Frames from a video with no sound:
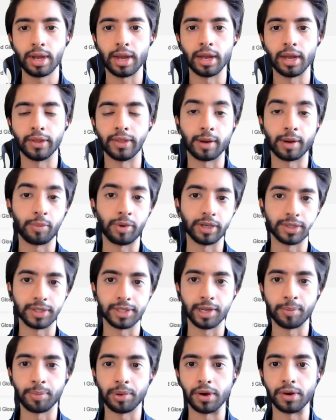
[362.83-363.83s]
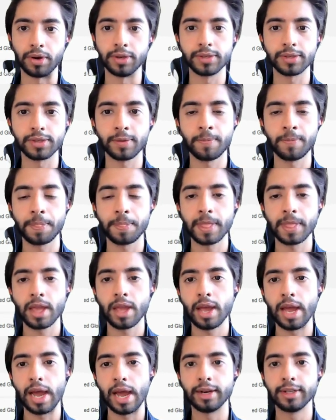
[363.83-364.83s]
That brings the appearance.
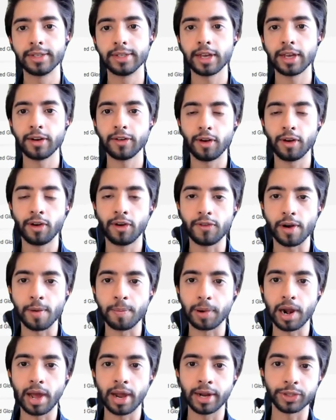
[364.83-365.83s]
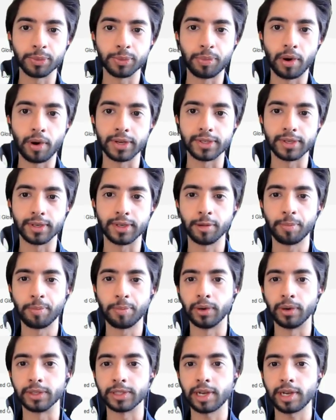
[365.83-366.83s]
And instead of apply to bodies and
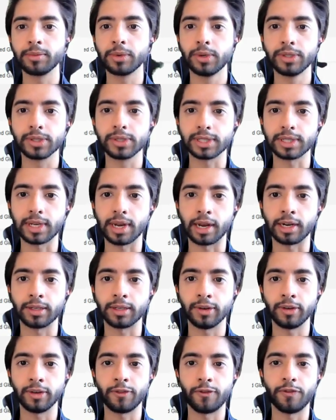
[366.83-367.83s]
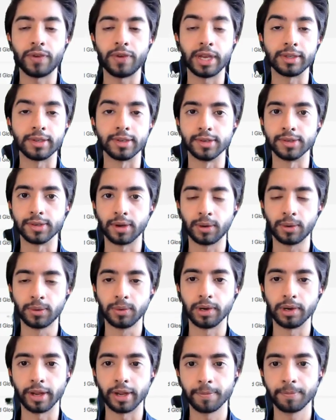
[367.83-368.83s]
components, I'm going to select faces
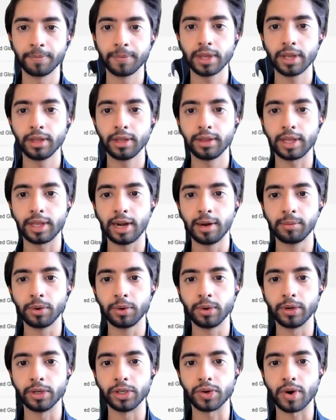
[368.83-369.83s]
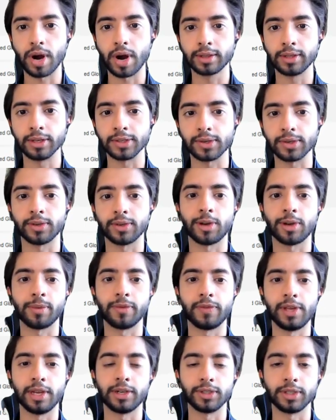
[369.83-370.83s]
only. Then I'm going to drag this on top
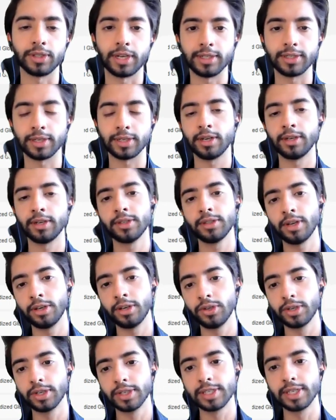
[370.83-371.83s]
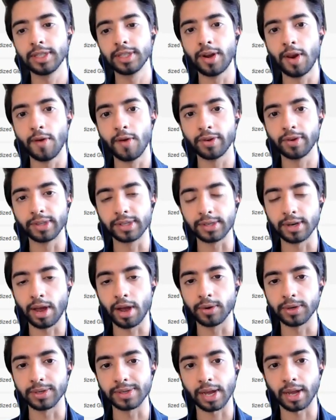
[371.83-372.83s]
of the engine casing. And you can see the difference
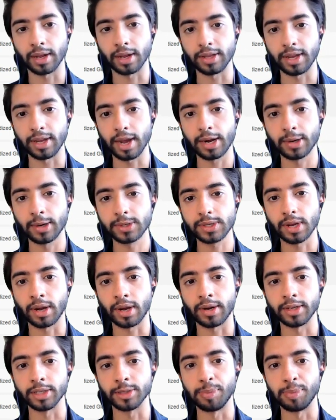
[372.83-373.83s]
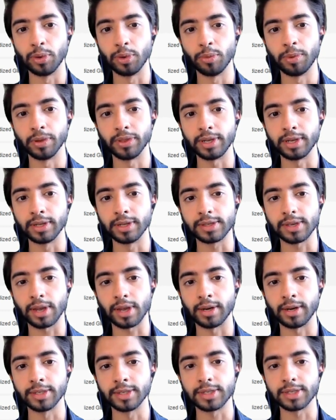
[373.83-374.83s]
now is that the outside is blue, but the
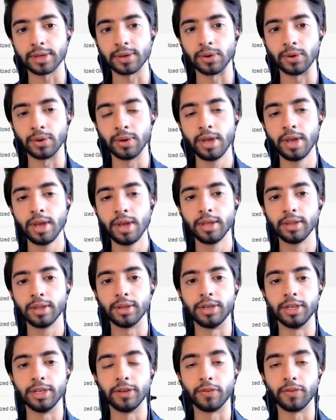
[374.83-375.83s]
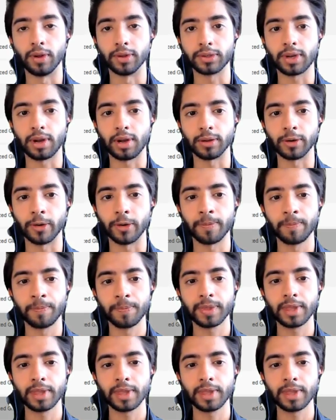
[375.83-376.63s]
inside is still the default color.